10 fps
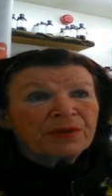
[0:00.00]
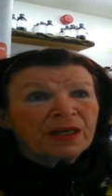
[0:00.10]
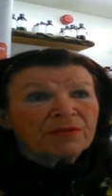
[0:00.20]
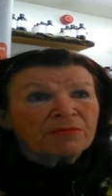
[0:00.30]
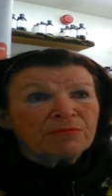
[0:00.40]

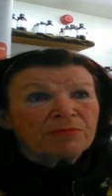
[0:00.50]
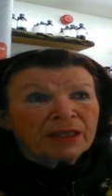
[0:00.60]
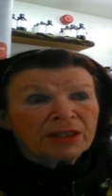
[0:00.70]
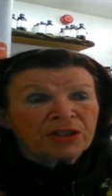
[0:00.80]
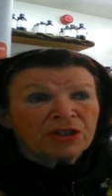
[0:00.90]

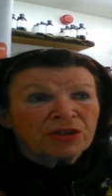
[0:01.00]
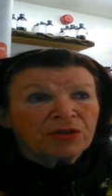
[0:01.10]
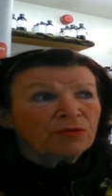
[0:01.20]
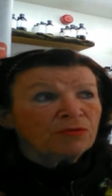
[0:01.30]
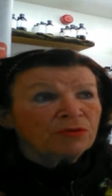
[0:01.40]
manage to
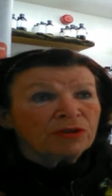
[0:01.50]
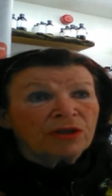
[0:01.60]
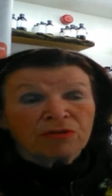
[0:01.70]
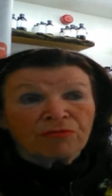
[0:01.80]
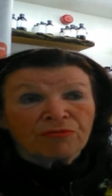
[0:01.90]
not
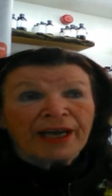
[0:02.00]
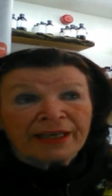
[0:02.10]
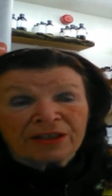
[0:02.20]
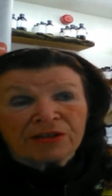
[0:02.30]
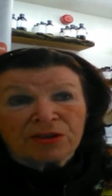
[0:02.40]
react
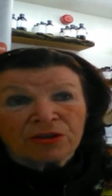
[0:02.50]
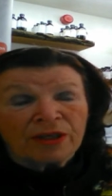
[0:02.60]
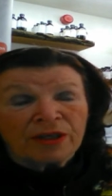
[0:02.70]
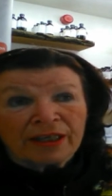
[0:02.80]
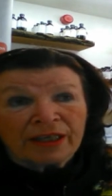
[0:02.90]
to in
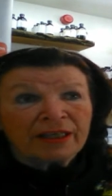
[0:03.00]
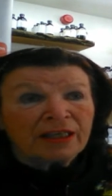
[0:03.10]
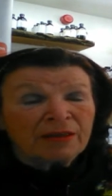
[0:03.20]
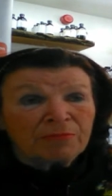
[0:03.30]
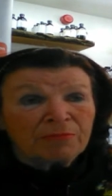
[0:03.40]
any
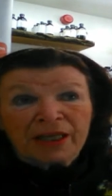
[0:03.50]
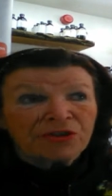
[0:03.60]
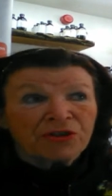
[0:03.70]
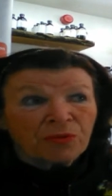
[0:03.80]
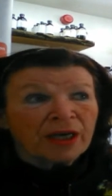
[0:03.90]
major
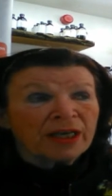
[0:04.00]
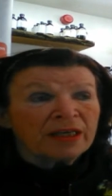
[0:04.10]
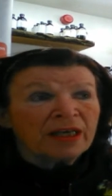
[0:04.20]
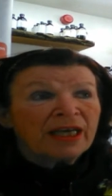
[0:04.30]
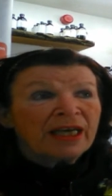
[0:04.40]
way.
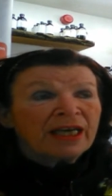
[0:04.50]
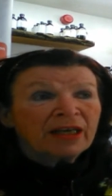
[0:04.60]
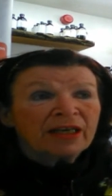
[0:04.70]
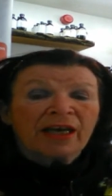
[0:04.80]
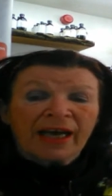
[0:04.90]

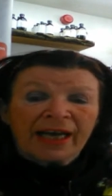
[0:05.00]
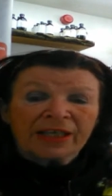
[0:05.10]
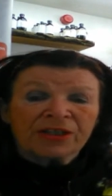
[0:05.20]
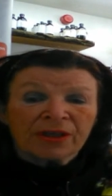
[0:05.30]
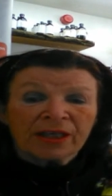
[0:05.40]
They
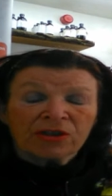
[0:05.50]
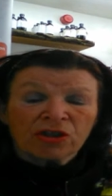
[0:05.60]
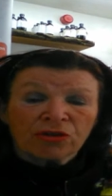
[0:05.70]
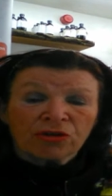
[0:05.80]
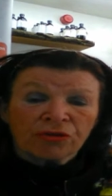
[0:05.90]
actually
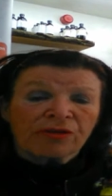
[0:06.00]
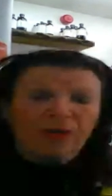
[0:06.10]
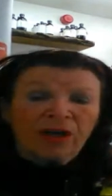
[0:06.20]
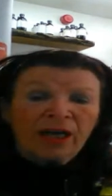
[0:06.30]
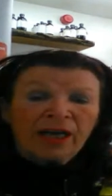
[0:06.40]
trigger
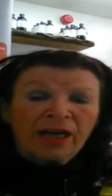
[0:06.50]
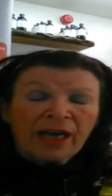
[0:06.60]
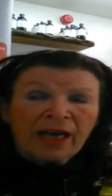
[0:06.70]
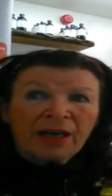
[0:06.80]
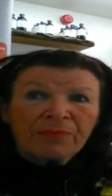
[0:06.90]

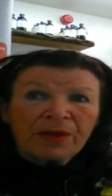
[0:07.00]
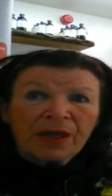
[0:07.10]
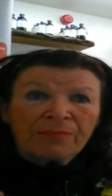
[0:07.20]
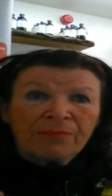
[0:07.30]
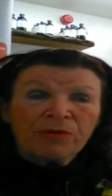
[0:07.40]
um,
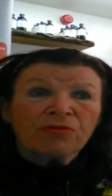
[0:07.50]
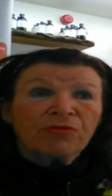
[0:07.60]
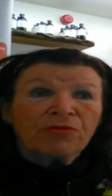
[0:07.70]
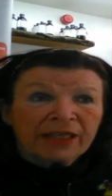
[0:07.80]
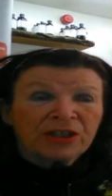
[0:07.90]
immune
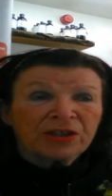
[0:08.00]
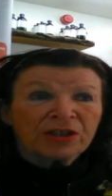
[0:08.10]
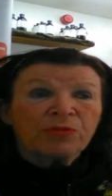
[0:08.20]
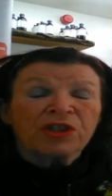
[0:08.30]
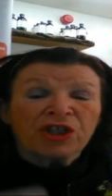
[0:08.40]
reactions, which
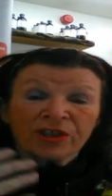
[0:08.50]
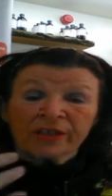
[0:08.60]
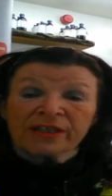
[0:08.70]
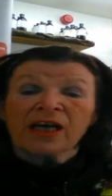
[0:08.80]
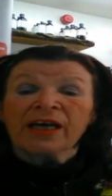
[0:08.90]
are
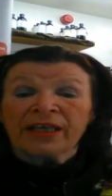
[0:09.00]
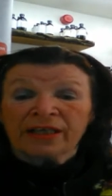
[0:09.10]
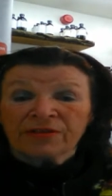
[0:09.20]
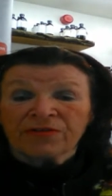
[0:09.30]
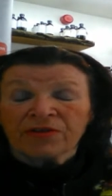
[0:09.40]
designed for
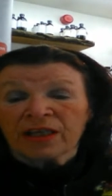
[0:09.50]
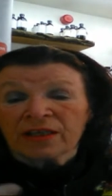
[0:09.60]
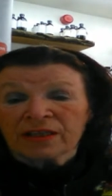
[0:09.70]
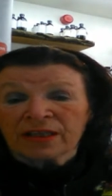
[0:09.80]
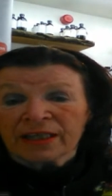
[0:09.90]
things
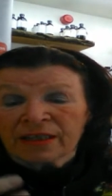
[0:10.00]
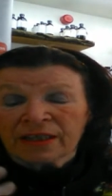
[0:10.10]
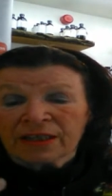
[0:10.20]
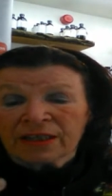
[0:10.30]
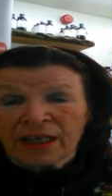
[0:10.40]
like
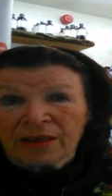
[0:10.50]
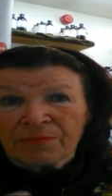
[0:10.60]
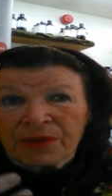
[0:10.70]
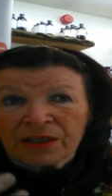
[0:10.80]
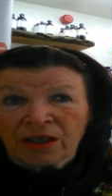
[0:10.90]
um,
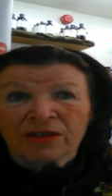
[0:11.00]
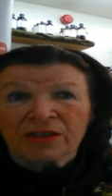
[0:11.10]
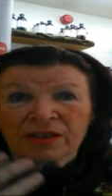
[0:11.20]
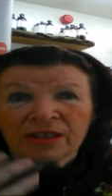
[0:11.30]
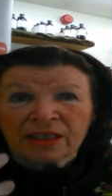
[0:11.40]

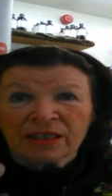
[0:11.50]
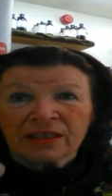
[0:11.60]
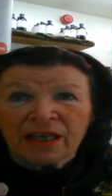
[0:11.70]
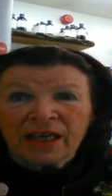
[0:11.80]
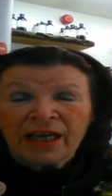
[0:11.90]
toxins and
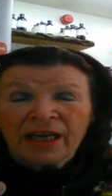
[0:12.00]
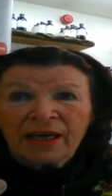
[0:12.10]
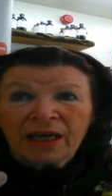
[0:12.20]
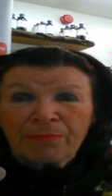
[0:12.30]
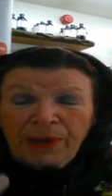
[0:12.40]
uh,
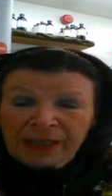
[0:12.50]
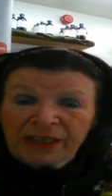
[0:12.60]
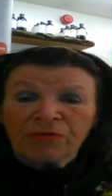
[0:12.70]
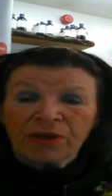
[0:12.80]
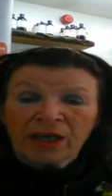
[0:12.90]

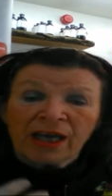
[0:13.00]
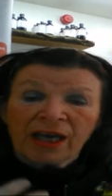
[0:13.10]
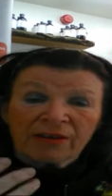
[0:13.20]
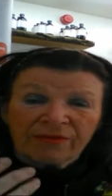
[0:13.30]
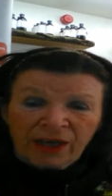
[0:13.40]
bacteria and
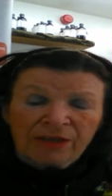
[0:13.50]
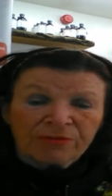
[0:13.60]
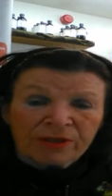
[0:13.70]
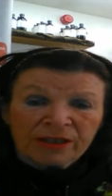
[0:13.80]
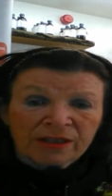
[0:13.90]

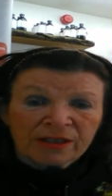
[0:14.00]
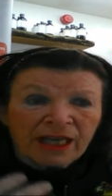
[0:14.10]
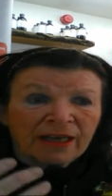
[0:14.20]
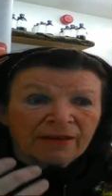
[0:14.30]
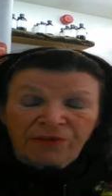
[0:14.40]
viruses and
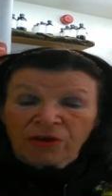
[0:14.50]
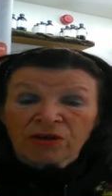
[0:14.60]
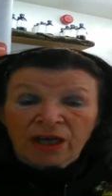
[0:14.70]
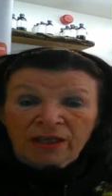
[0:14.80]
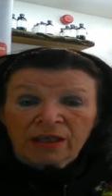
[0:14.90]
fungi,
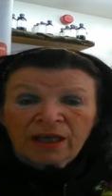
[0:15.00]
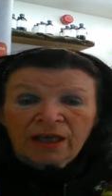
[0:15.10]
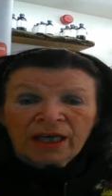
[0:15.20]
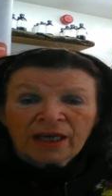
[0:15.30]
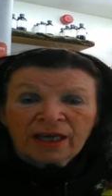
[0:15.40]

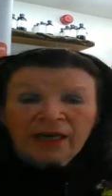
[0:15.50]
like